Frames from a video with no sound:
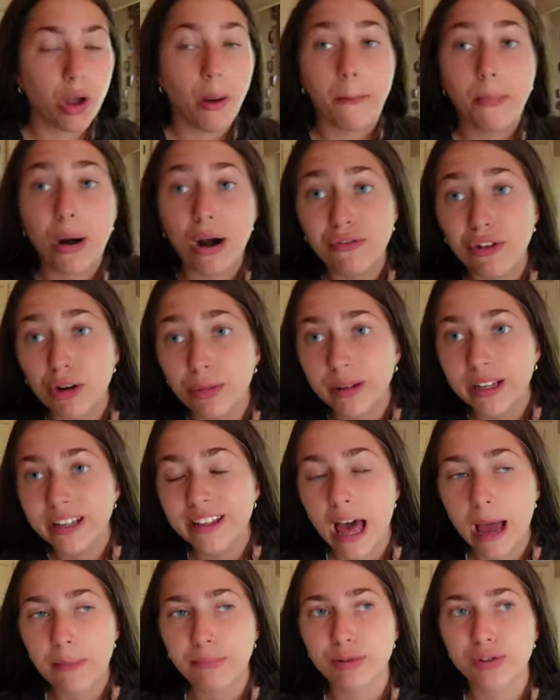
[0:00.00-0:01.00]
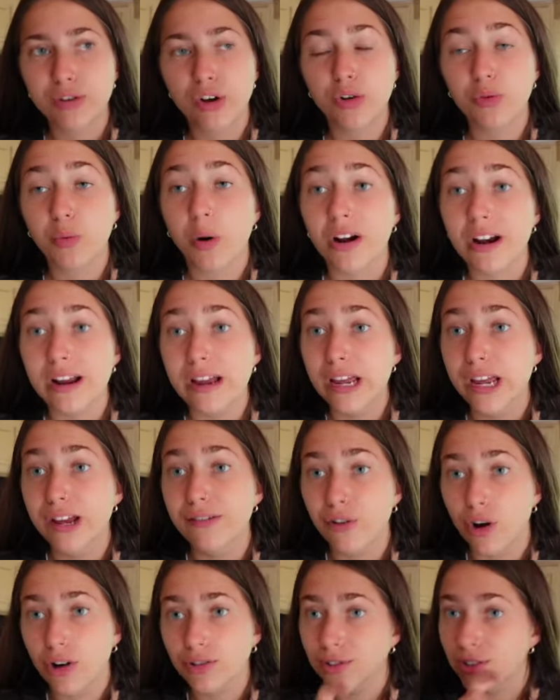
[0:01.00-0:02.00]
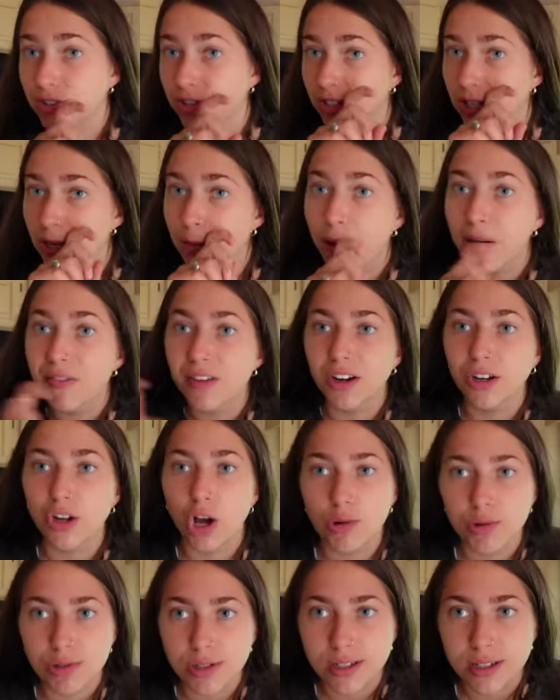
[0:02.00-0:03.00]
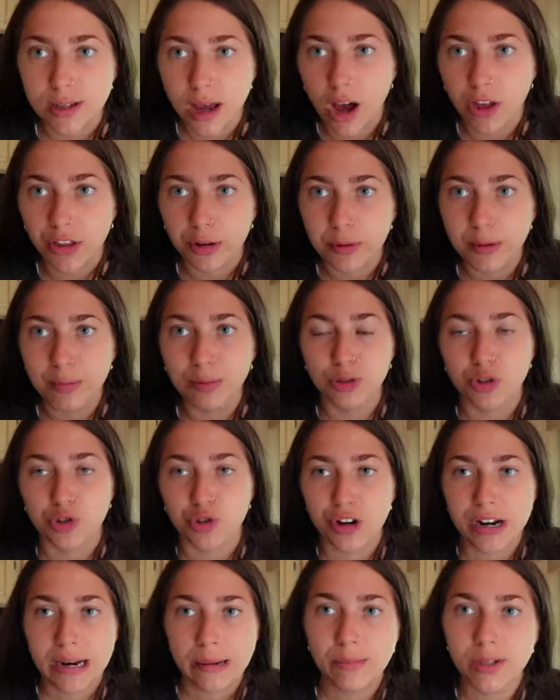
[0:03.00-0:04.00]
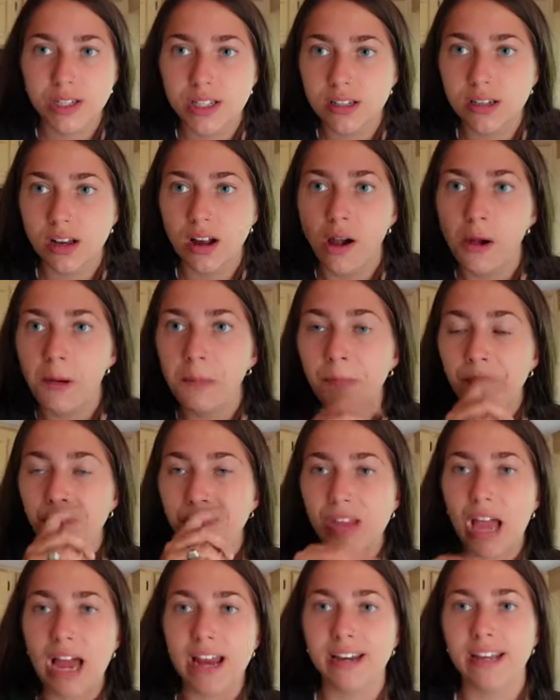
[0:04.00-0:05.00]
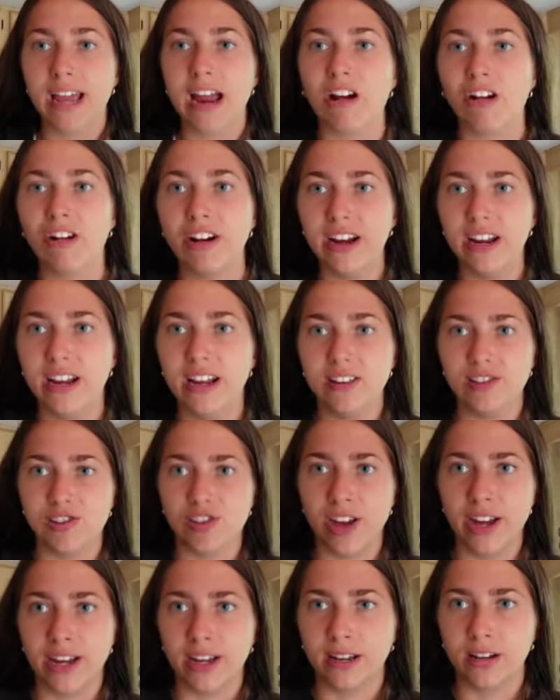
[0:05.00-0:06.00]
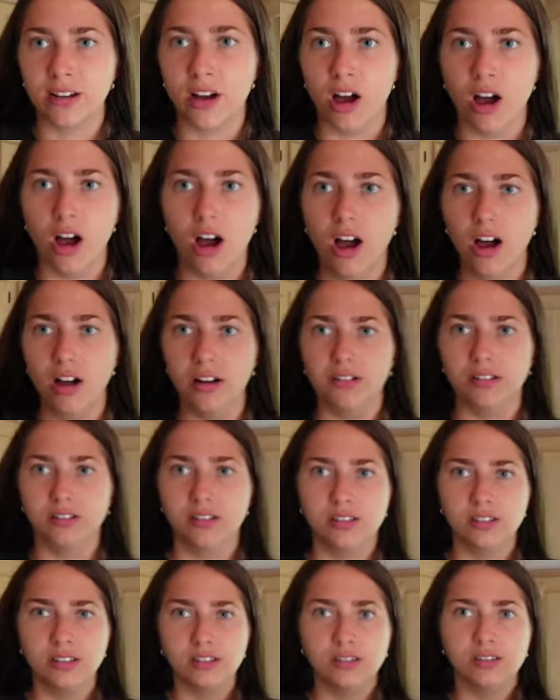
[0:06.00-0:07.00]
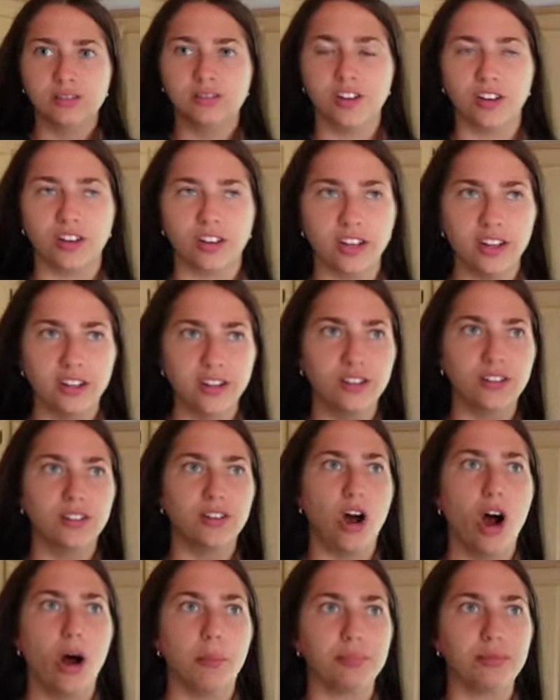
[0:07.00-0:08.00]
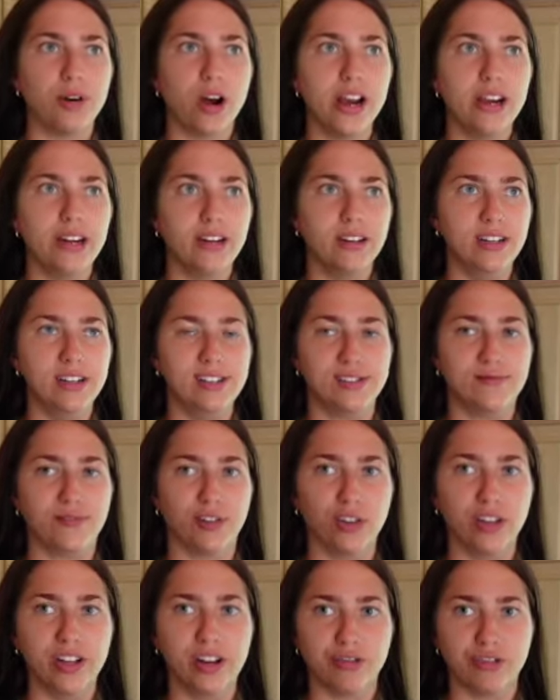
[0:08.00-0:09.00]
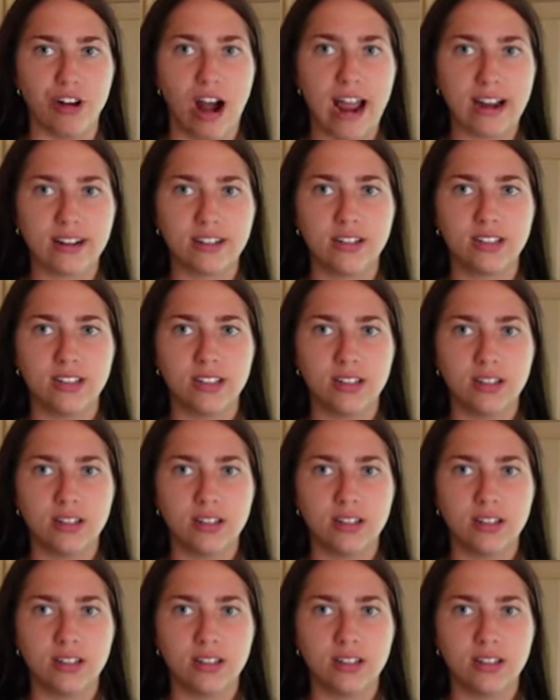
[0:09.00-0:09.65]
Preferably the episode where he falls asleep and then goes into other people's dreams. And Gary is like, fucking upright. He's fully erect.